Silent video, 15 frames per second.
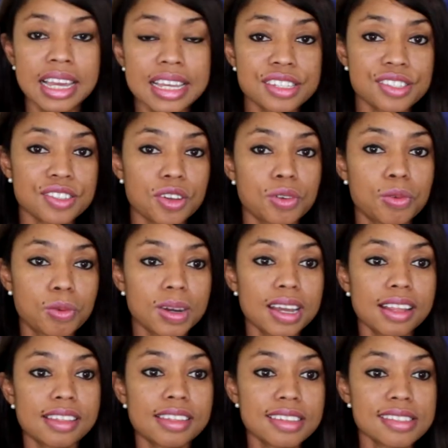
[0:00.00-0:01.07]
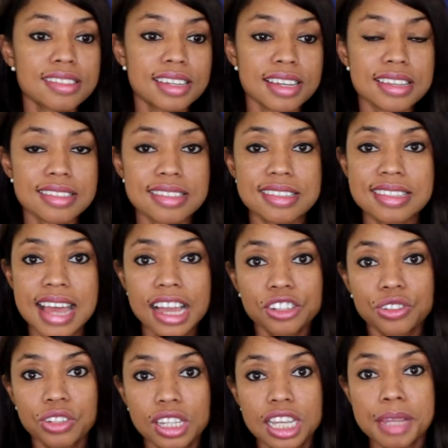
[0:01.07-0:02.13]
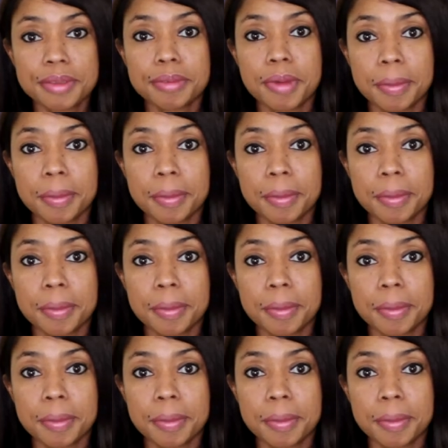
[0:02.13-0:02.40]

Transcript: And so what this does, this actually keeps